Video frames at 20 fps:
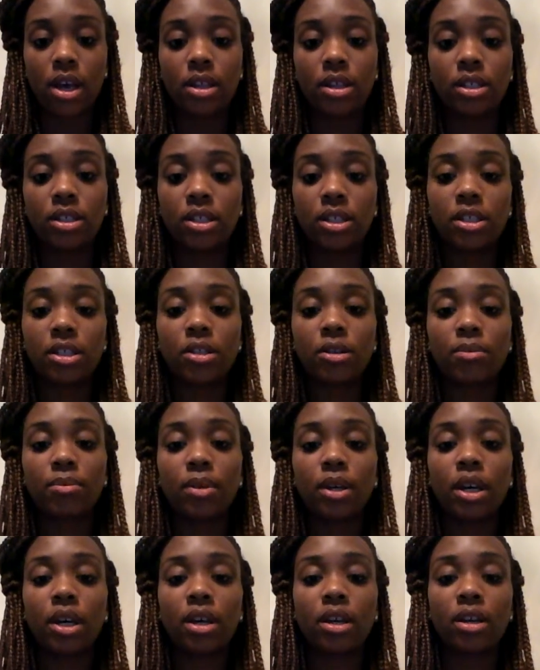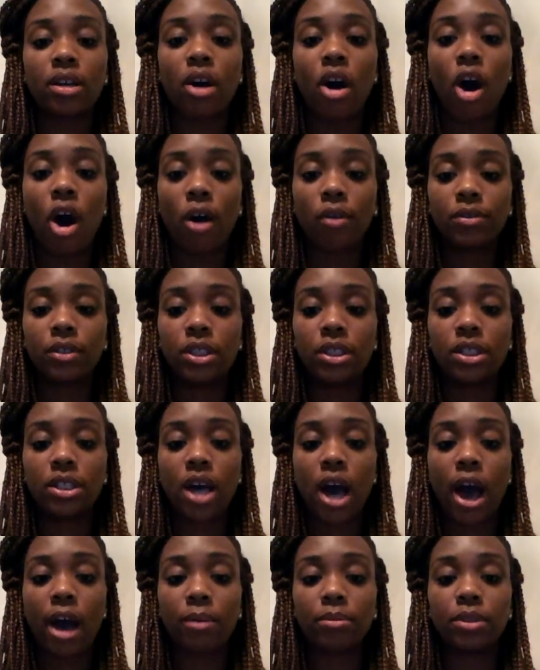the system can
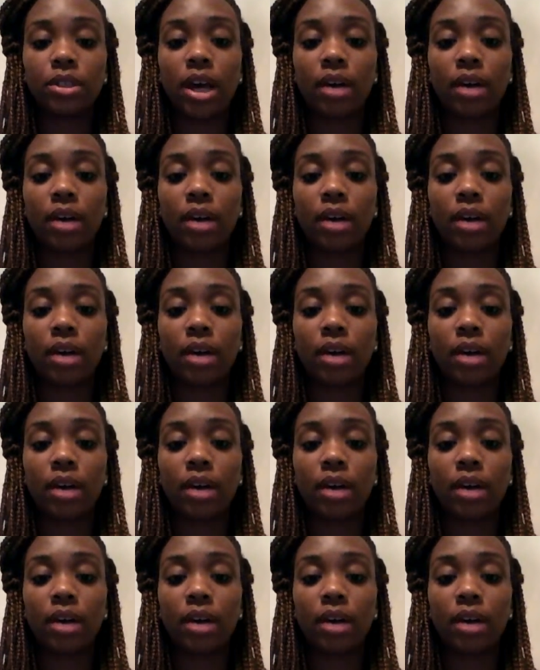oftentimes